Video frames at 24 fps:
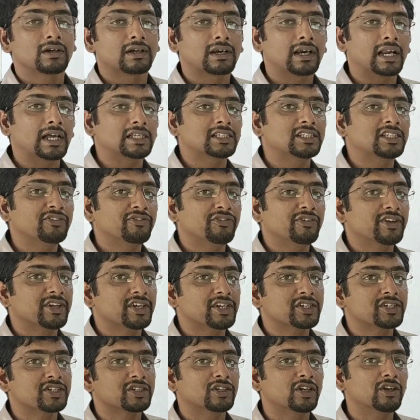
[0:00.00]

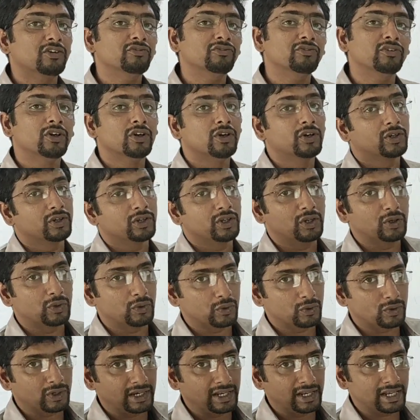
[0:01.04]
classification of
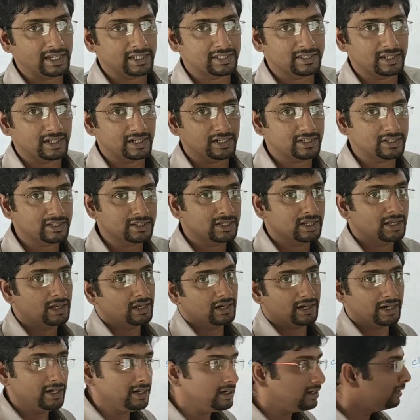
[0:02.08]
neuroglia cells,
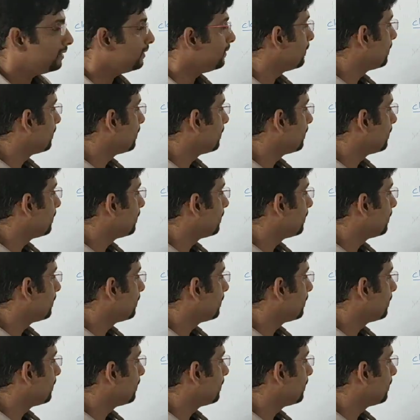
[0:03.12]
right?